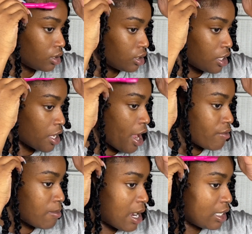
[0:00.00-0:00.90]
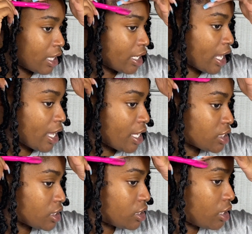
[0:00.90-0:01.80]
And everybody lay their
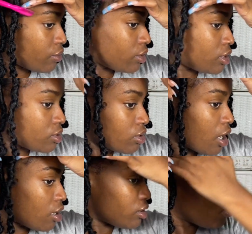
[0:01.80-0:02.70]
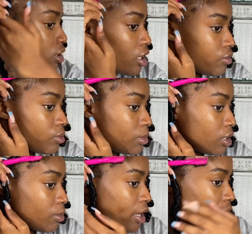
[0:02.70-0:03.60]
edges differently, so y'all don't come for me
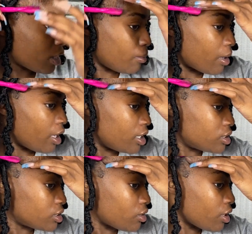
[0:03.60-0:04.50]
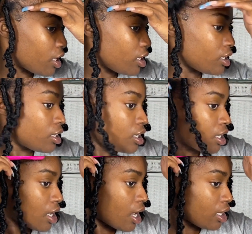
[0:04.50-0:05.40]
the way I lay my edges, okay?
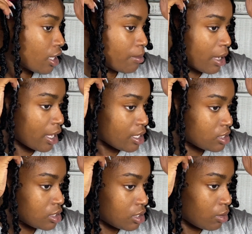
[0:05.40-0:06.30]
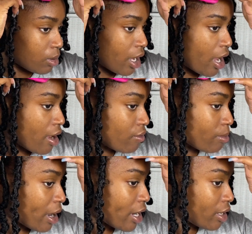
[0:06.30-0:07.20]
I lay my edges to however
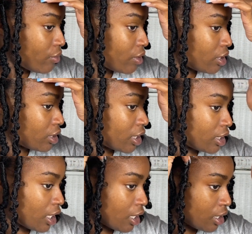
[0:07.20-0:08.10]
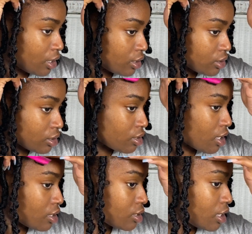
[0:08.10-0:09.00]
my hair feeling that day.
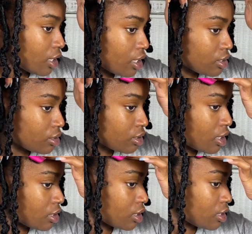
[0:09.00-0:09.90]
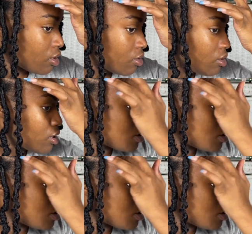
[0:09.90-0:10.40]
Sometimes they lay, sometimes they don't.